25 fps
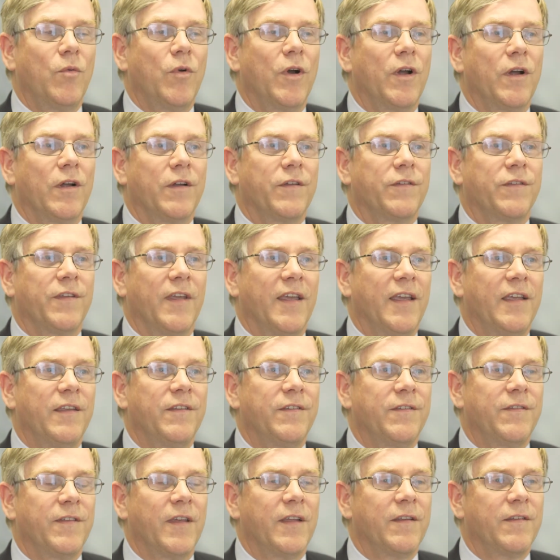works
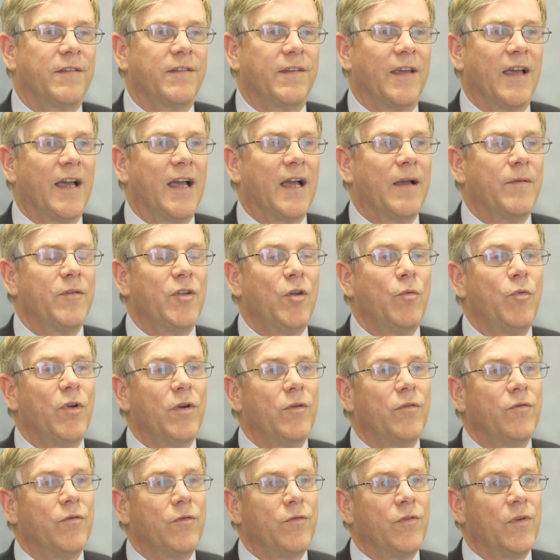is that you
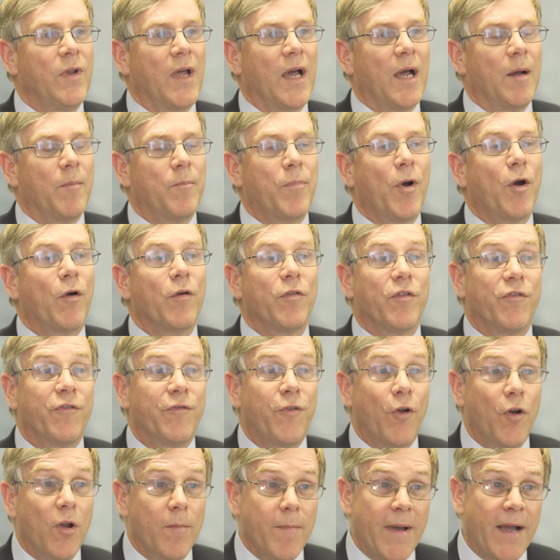would borrow the
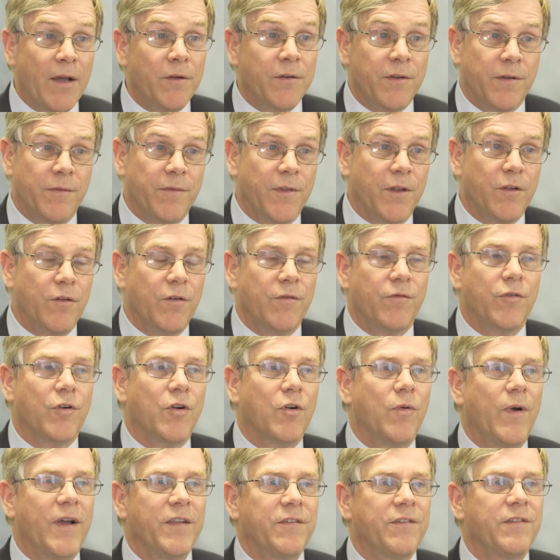full amount that you've
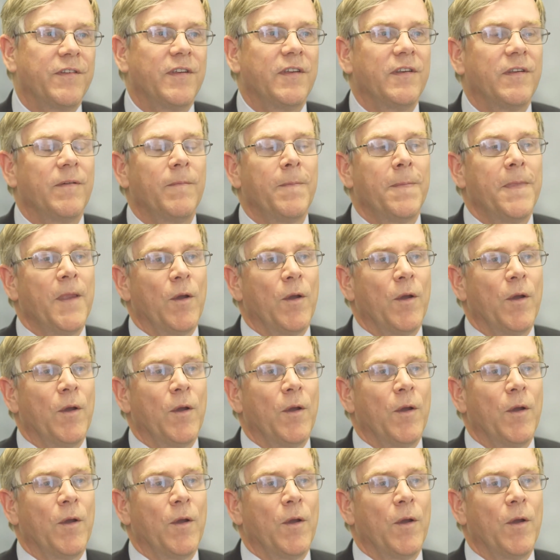requested,